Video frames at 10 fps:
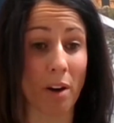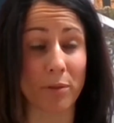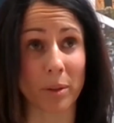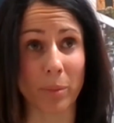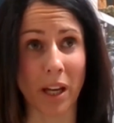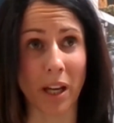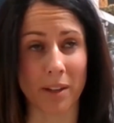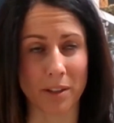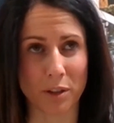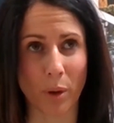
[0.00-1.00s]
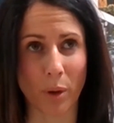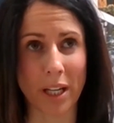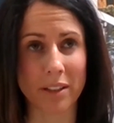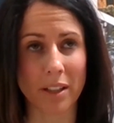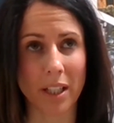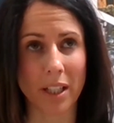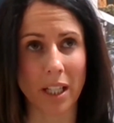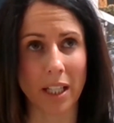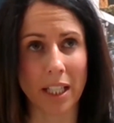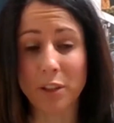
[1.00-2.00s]
off with, because it's quite
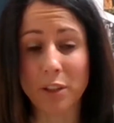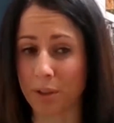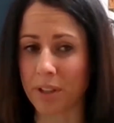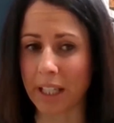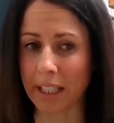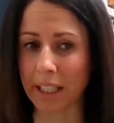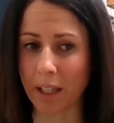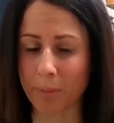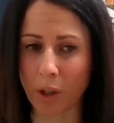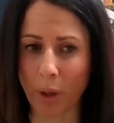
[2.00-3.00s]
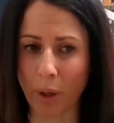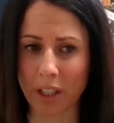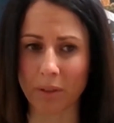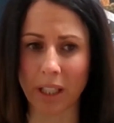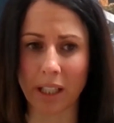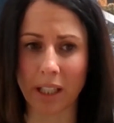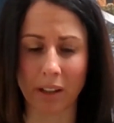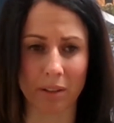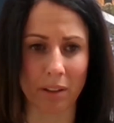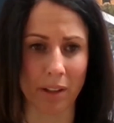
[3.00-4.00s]
interesting and can be quite unique
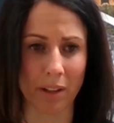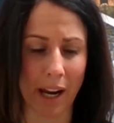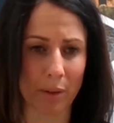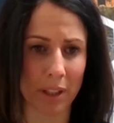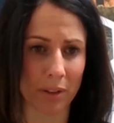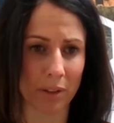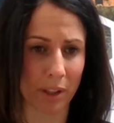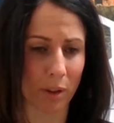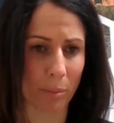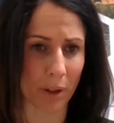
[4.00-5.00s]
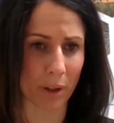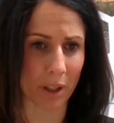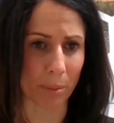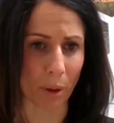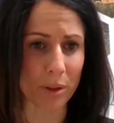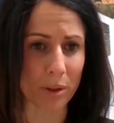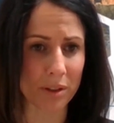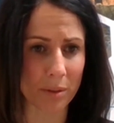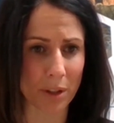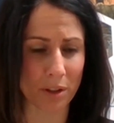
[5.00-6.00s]
in how the Ontario market
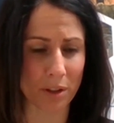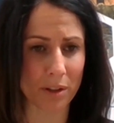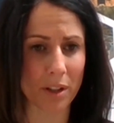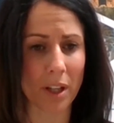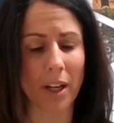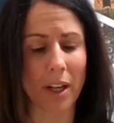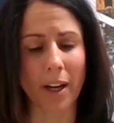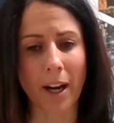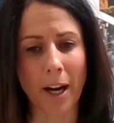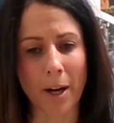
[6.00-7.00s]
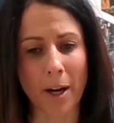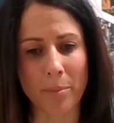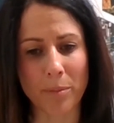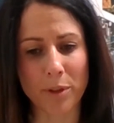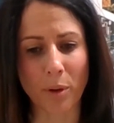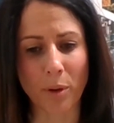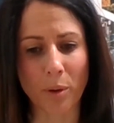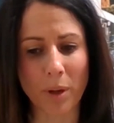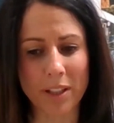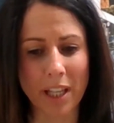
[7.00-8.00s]
approaches emissions.
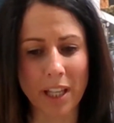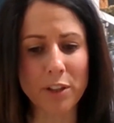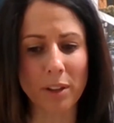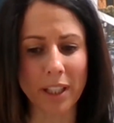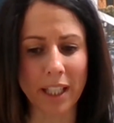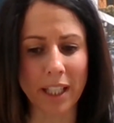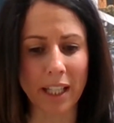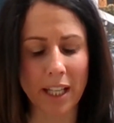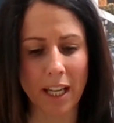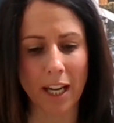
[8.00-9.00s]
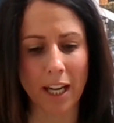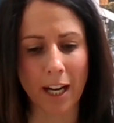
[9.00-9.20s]
So essentially,